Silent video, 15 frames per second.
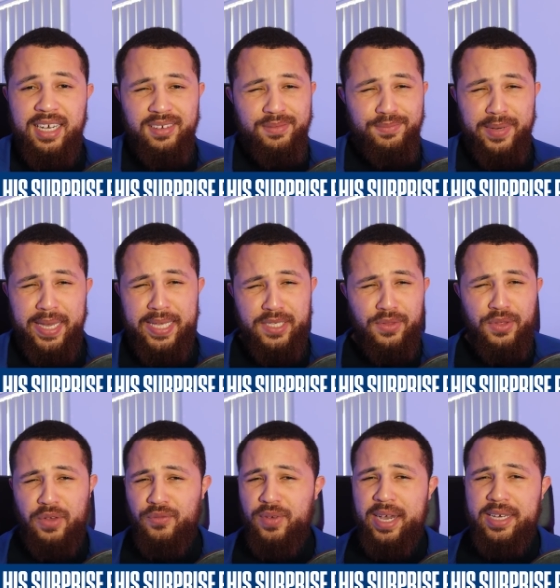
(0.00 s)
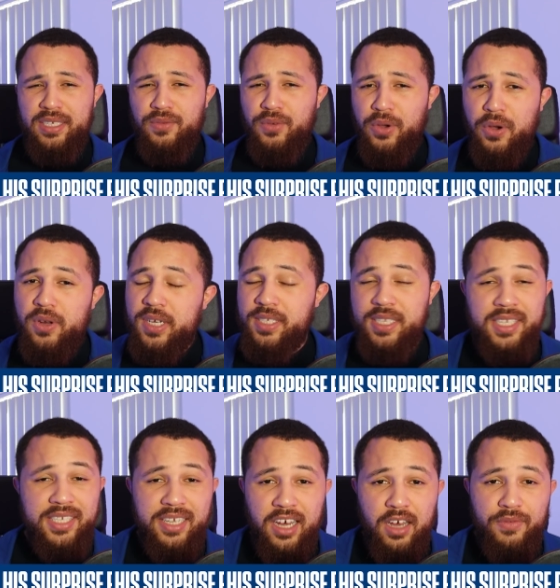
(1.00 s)
And based on the advice of coaches
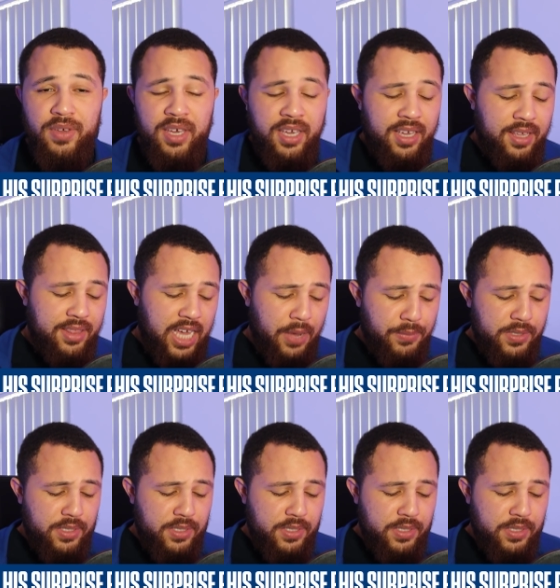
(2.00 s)
and staff, that